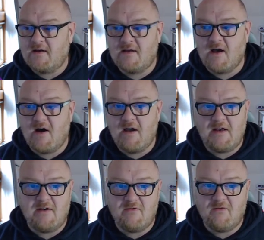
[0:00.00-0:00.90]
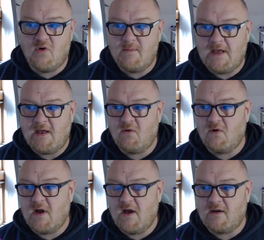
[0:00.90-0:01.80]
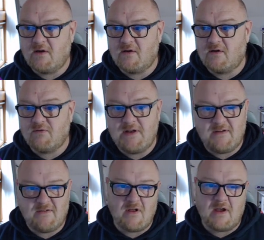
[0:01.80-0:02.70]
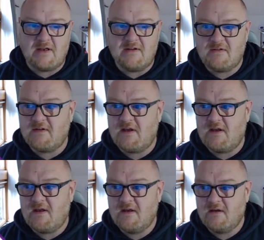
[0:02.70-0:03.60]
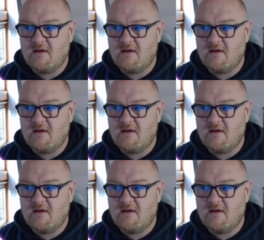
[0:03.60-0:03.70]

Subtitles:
guide for me, or a grid, so that I can see